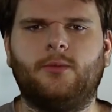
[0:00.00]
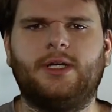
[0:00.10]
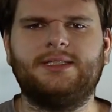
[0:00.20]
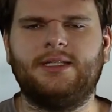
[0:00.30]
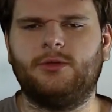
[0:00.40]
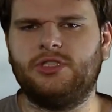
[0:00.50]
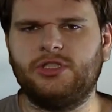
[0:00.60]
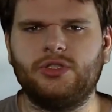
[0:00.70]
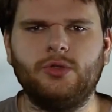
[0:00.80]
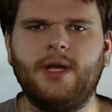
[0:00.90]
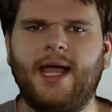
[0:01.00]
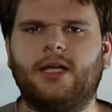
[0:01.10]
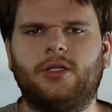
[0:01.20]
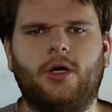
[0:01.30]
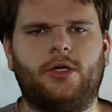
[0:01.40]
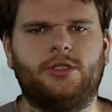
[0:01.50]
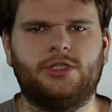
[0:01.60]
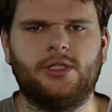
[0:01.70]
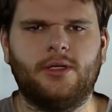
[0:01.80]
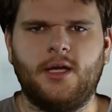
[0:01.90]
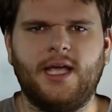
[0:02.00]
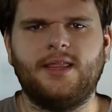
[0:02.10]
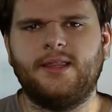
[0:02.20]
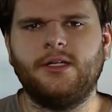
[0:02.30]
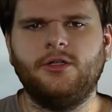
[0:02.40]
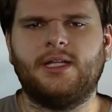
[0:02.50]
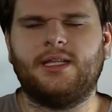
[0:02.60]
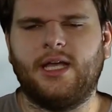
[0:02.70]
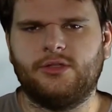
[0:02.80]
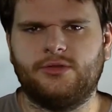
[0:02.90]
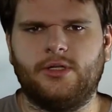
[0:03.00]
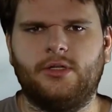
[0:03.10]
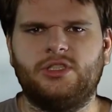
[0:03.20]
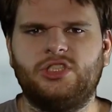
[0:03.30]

was it was just too dang large. A thinner electrode